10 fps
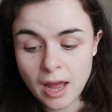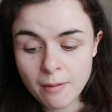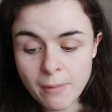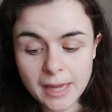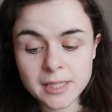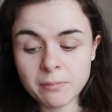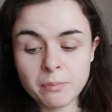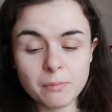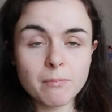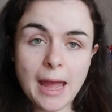
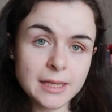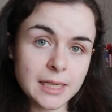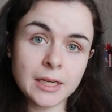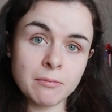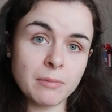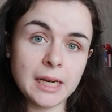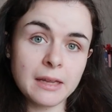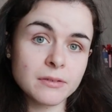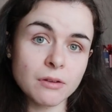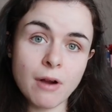Mexican
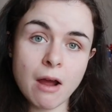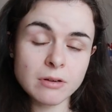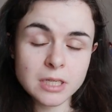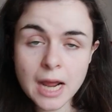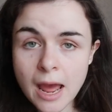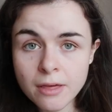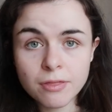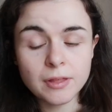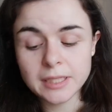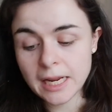beliefs around death,
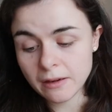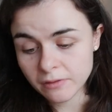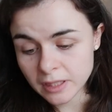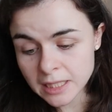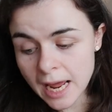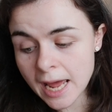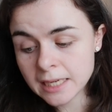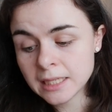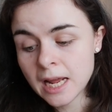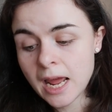the Day of the Dead,